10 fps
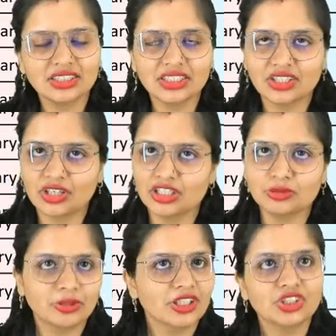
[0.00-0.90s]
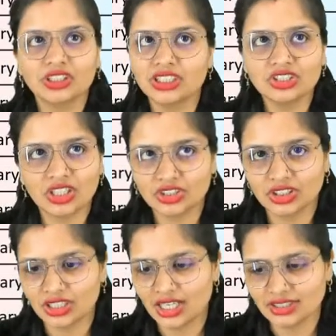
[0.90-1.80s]
then transportation, then structure
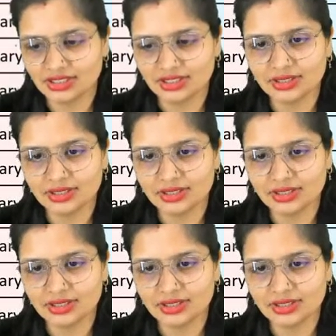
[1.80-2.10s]
analysis.